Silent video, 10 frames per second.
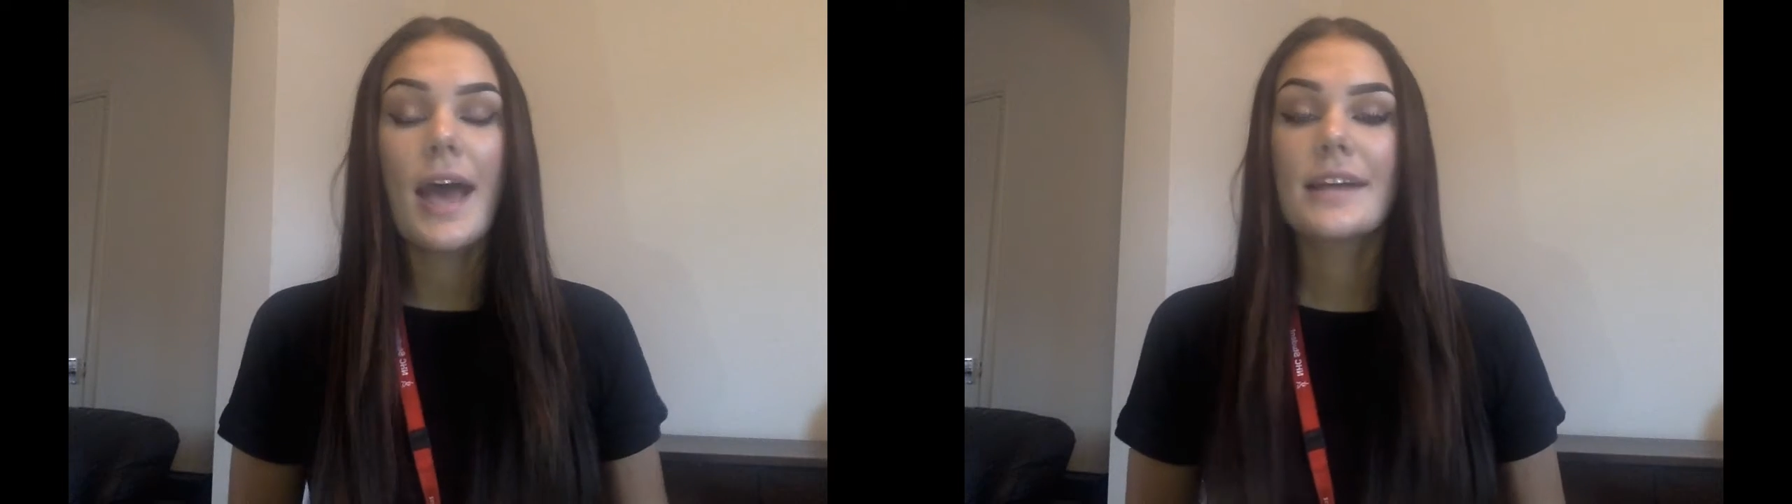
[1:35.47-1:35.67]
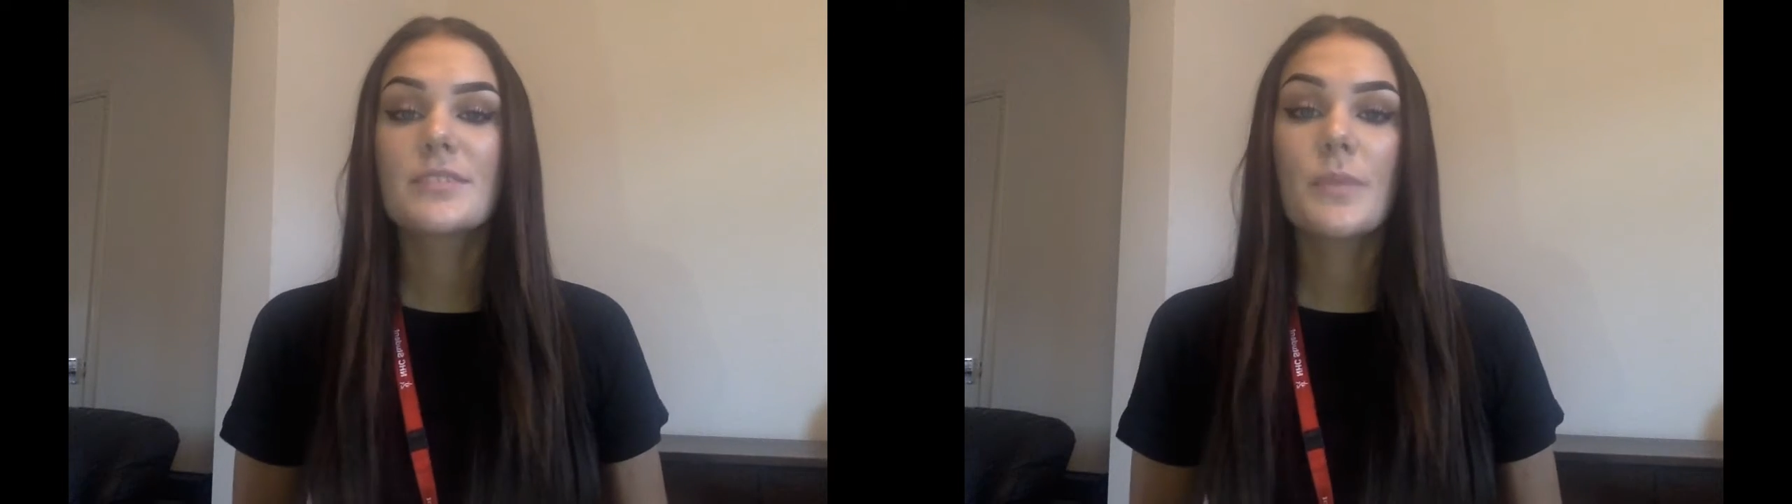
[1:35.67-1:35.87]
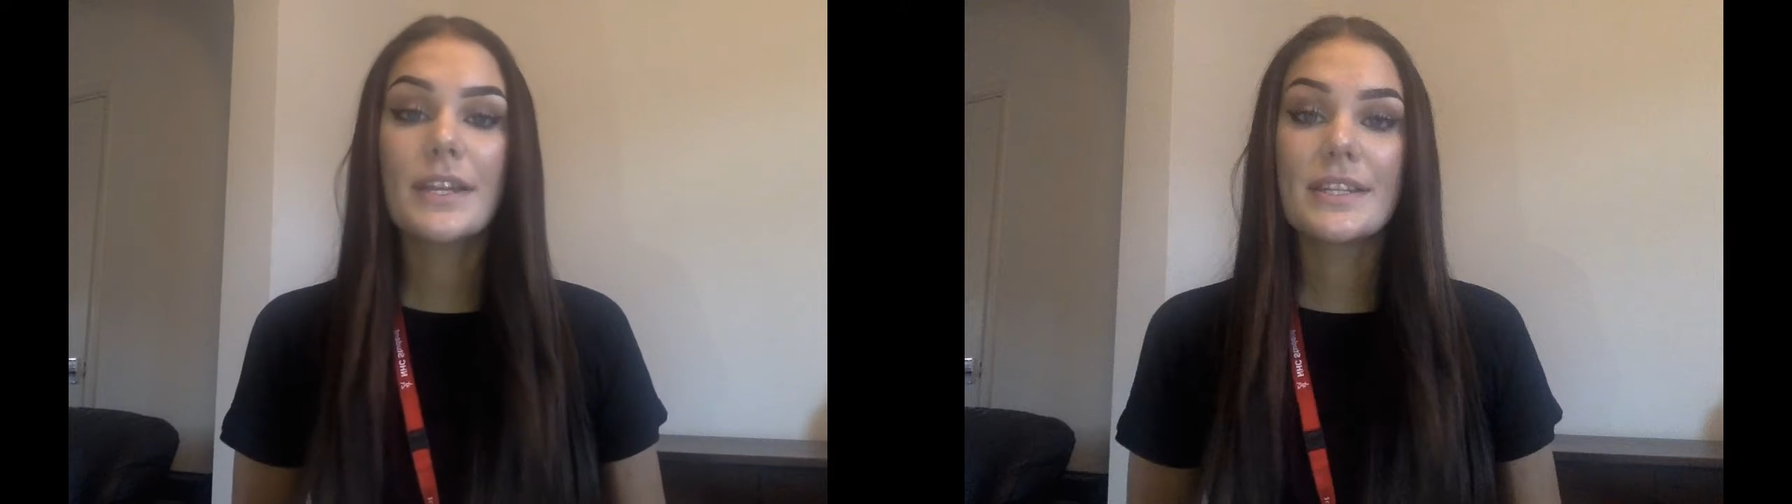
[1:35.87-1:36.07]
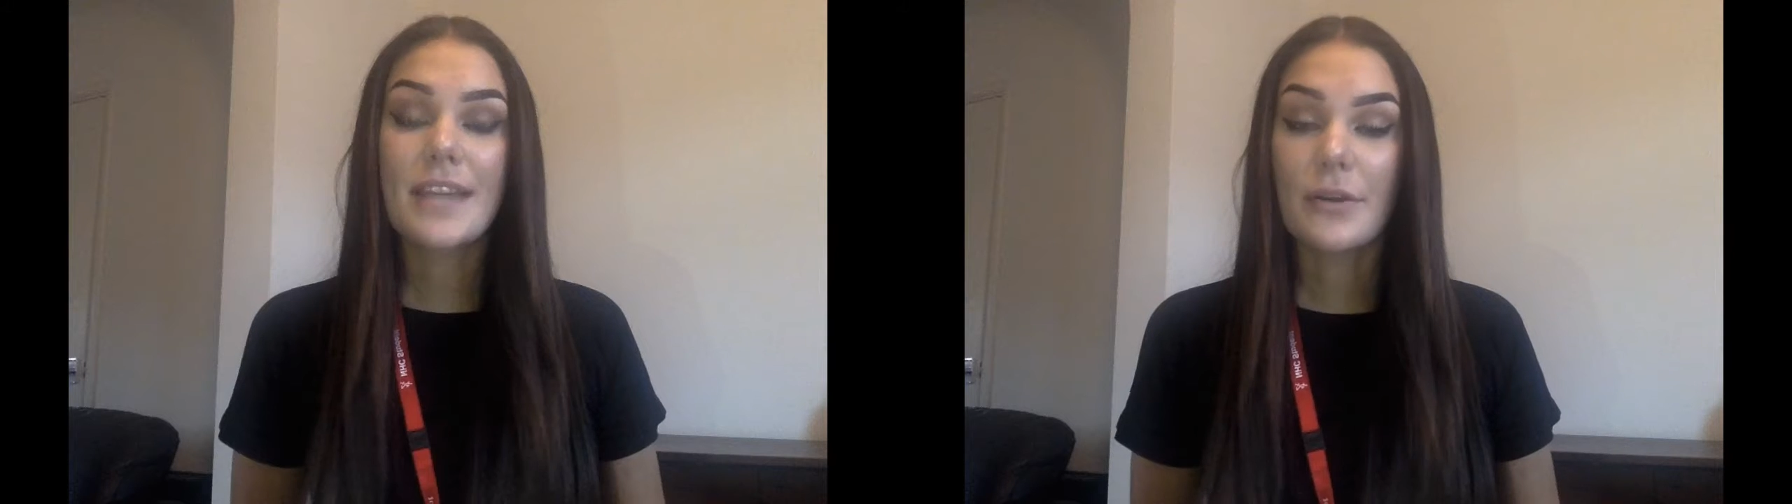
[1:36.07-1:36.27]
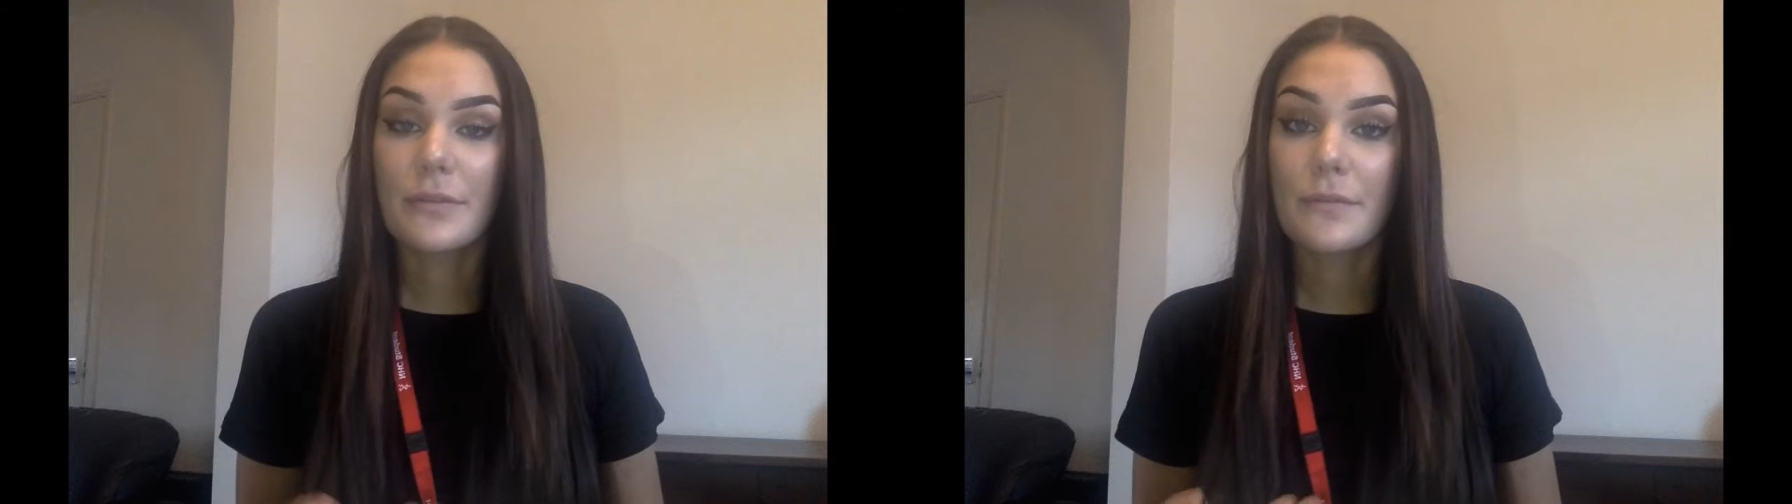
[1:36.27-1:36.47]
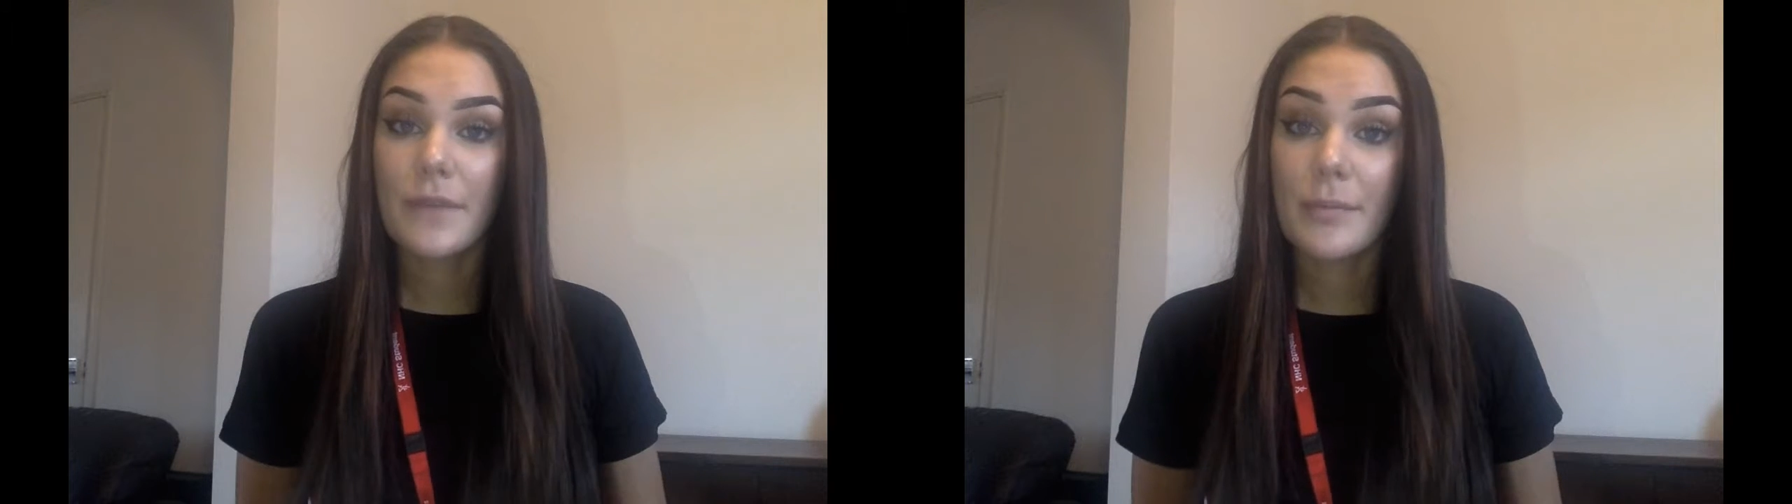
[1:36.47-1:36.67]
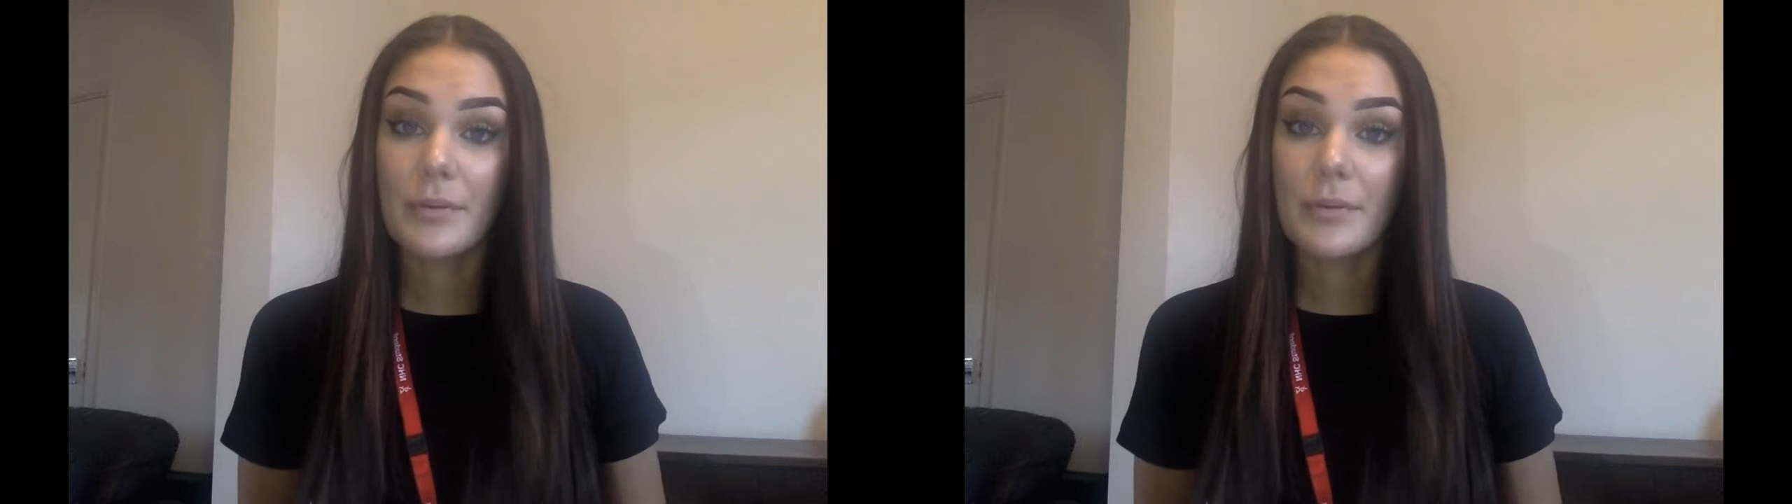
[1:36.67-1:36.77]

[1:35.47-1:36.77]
as well as how the FIT